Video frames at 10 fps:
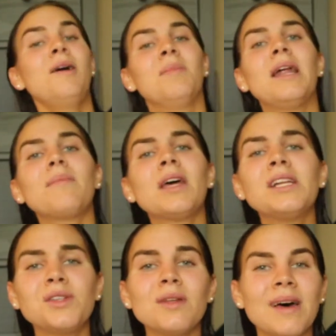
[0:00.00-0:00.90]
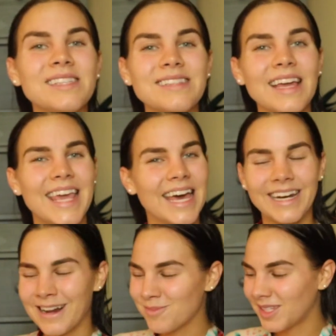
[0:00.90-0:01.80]
but I'm gonna do the best I can
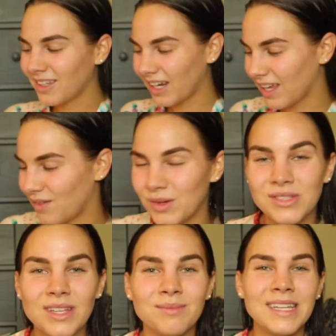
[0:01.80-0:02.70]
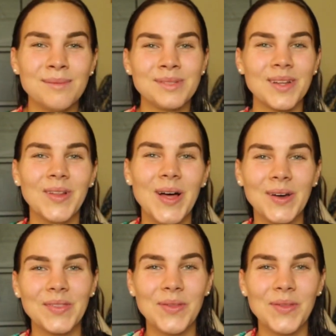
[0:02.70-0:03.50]
and I'm still gonna give you some tips along